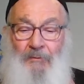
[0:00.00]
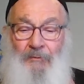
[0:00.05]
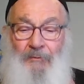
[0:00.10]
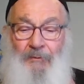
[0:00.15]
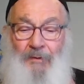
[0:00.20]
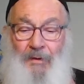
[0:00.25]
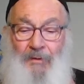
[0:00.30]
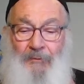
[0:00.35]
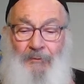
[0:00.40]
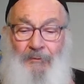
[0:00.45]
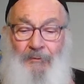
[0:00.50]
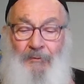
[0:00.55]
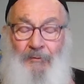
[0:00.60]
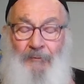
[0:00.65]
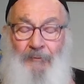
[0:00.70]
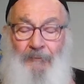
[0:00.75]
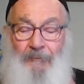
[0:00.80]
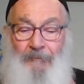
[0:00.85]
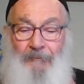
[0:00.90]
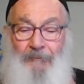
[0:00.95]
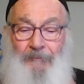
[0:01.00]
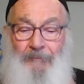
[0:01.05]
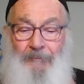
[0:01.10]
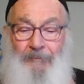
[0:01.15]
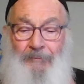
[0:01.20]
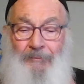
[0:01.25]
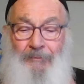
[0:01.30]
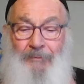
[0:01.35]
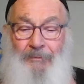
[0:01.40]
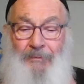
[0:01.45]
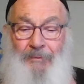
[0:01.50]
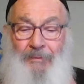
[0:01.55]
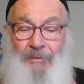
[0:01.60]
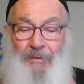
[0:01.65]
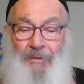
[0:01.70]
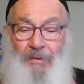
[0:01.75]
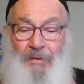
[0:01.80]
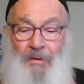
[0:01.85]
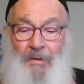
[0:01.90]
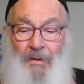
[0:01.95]
Faithful.
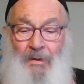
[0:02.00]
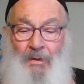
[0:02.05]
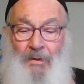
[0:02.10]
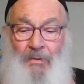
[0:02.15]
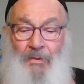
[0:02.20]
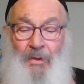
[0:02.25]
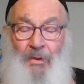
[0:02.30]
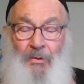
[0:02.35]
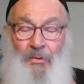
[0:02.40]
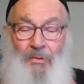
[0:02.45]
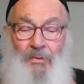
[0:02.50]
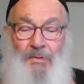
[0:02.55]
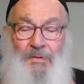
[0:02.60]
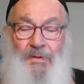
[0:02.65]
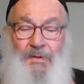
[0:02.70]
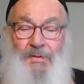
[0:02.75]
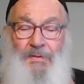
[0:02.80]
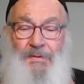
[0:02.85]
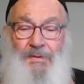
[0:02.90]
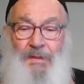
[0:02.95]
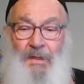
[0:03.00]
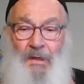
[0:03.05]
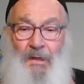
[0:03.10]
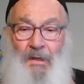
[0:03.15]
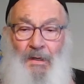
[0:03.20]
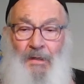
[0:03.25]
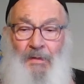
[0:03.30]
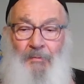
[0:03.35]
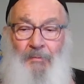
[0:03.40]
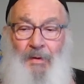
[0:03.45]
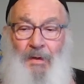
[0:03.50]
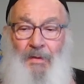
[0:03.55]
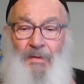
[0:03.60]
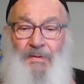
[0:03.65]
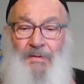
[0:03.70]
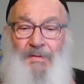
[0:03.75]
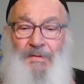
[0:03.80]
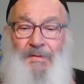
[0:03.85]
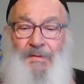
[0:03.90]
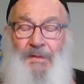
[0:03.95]
Those signed by
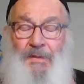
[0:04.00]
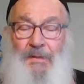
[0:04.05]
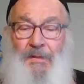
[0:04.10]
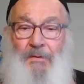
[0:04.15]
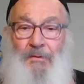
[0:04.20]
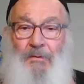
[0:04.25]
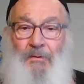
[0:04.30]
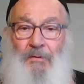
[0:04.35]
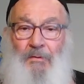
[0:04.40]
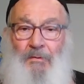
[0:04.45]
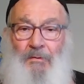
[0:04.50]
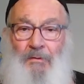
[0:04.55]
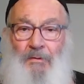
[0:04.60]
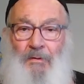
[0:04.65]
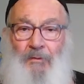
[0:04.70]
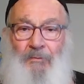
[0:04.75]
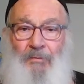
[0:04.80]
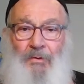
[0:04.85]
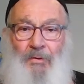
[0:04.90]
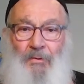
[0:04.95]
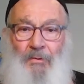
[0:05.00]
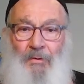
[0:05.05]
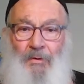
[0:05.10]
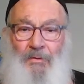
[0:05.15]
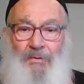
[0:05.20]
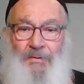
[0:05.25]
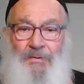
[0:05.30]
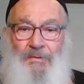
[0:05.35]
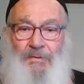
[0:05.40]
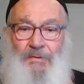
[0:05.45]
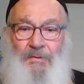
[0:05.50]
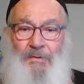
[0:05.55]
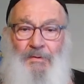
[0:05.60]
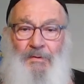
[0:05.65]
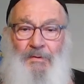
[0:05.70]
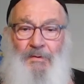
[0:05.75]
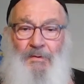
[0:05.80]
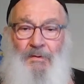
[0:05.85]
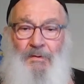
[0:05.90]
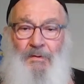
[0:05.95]
the seal of the cross
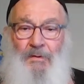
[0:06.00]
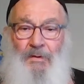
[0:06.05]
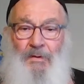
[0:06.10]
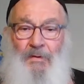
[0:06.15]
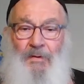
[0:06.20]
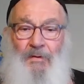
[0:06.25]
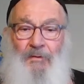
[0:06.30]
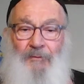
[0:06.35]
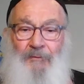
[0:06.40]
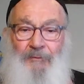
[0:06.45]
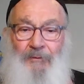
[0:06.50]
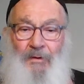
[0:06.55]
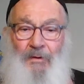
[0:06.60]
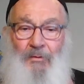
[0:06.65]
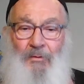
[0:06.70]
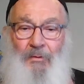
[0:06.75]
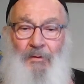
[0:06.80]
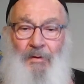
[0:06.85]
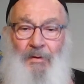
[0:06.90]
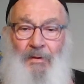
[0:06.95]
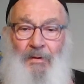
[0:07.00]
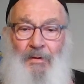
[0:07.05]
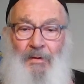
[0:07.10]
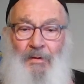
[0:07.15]
on their forehead.